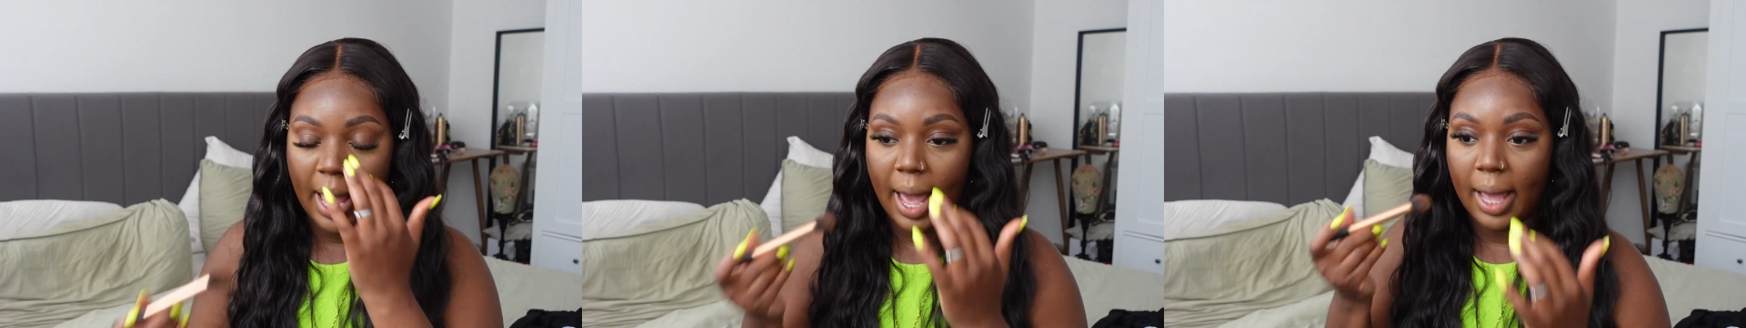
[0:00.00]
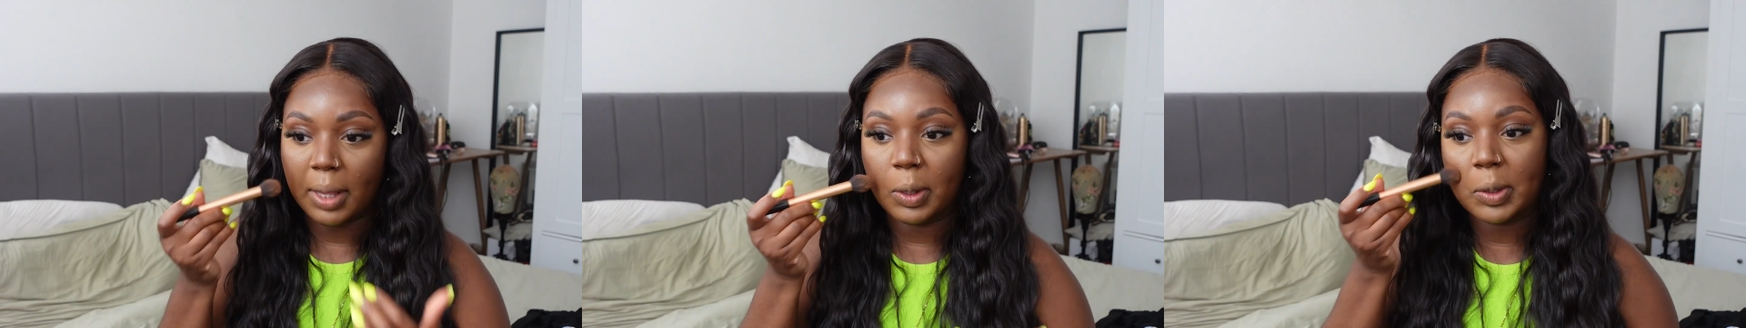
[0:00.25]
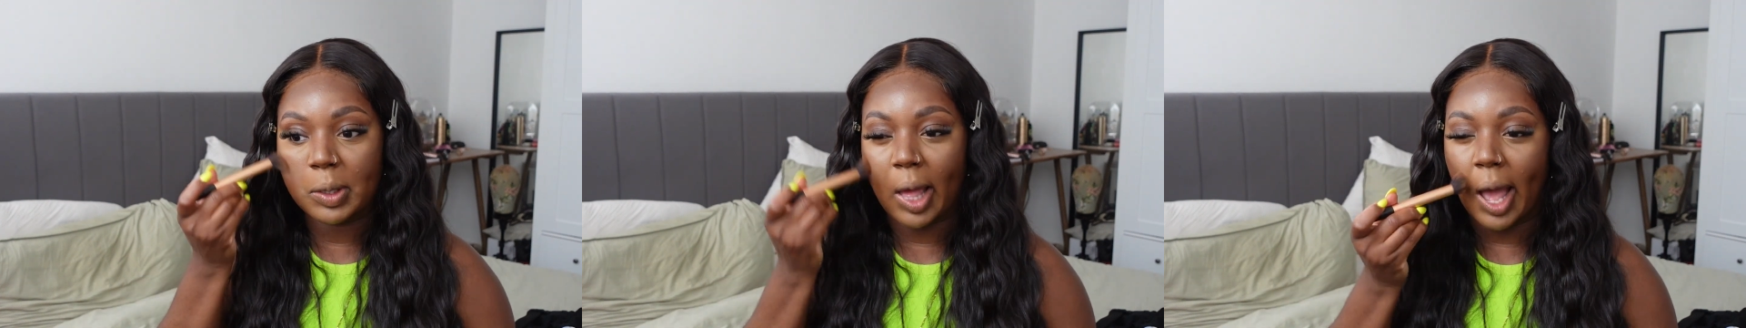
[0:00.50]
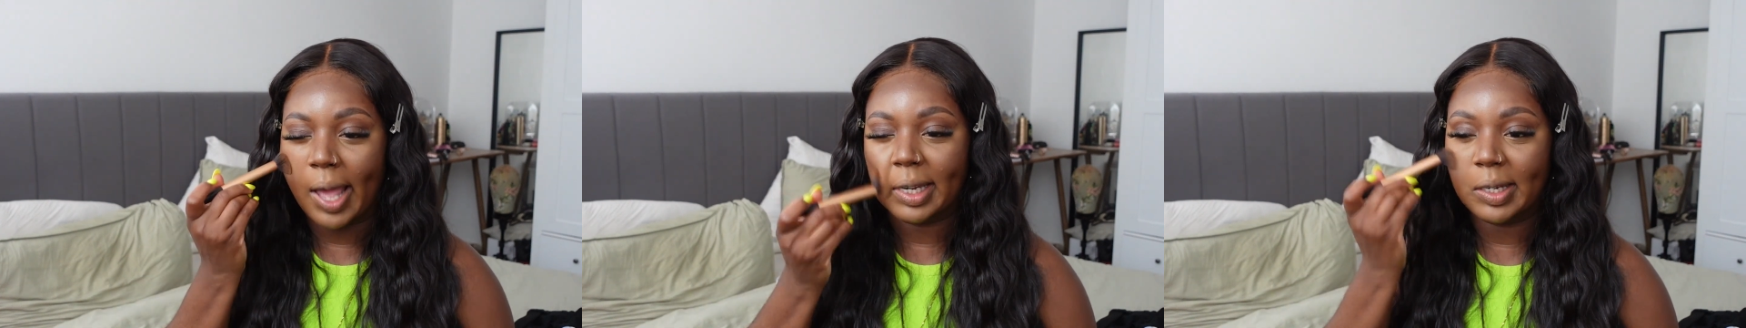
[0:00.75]
and that
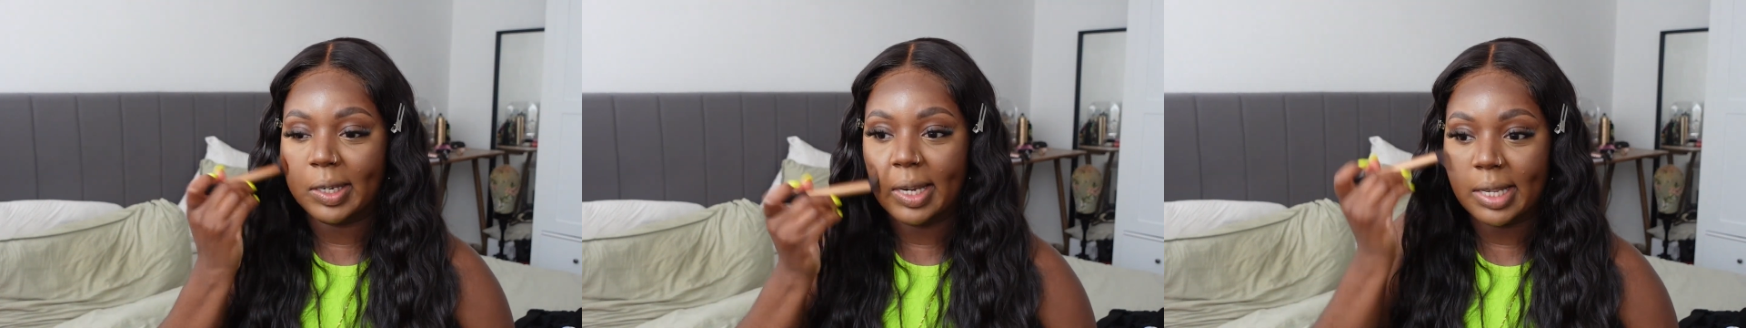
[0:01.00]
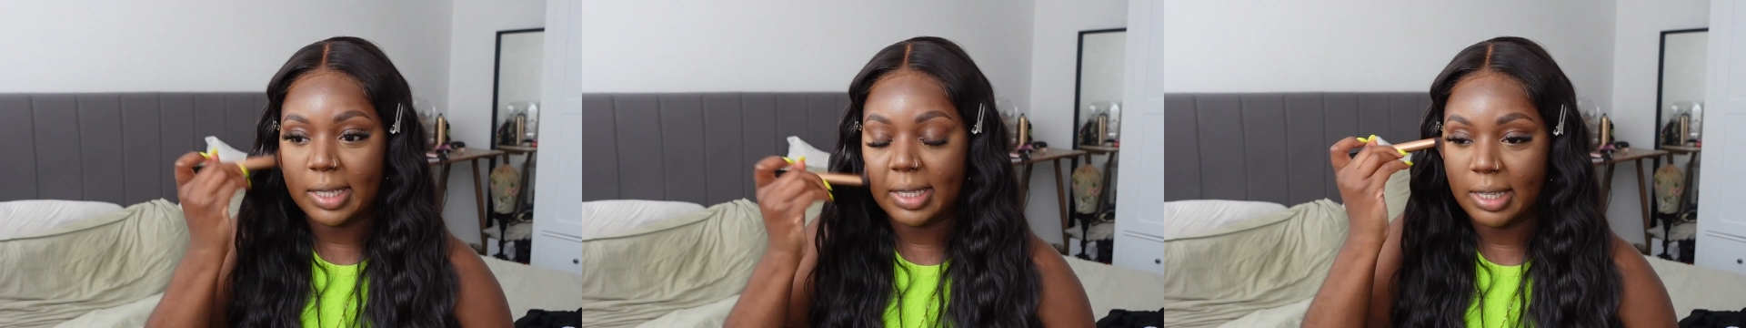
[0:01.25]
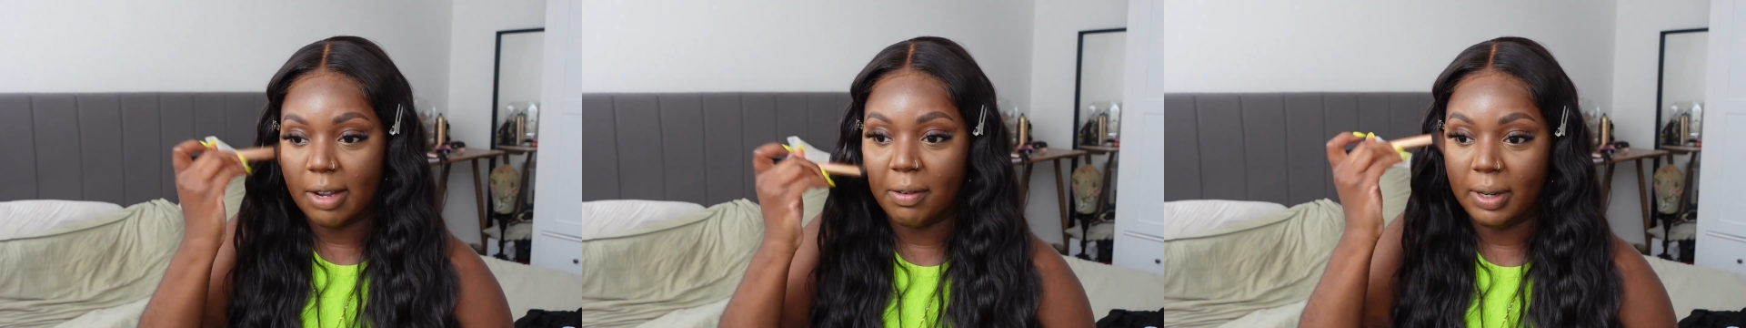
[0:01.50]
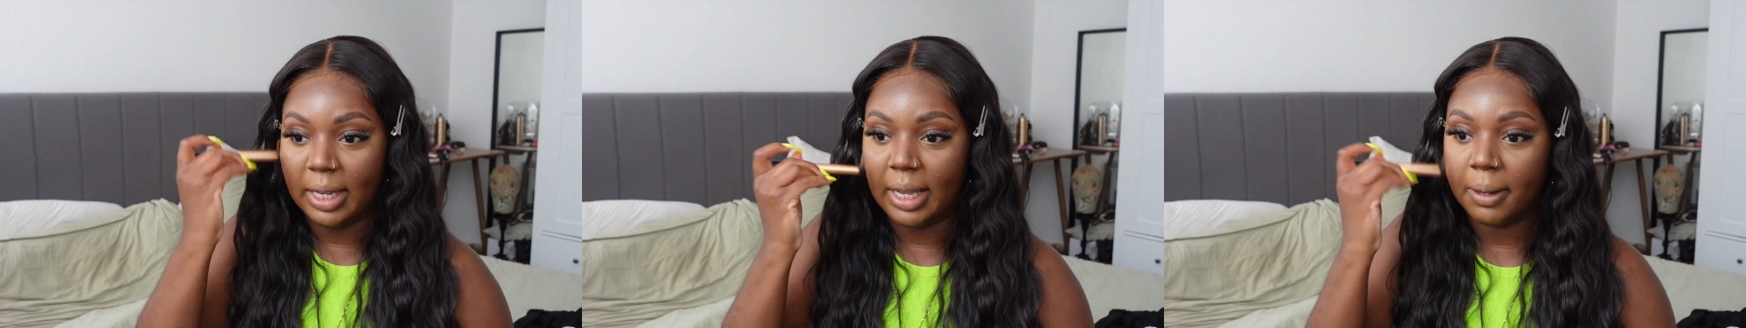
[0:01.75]

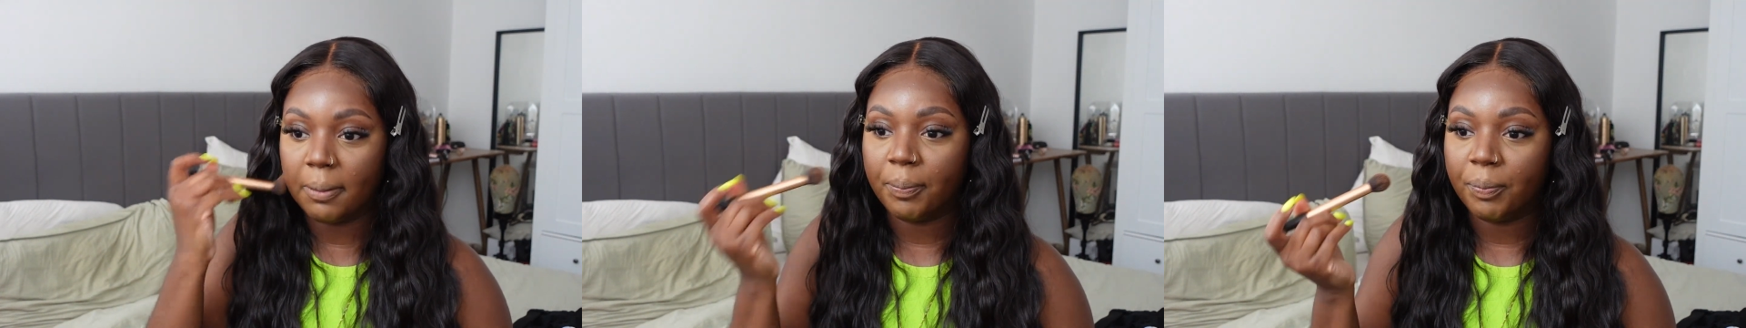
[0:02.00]
I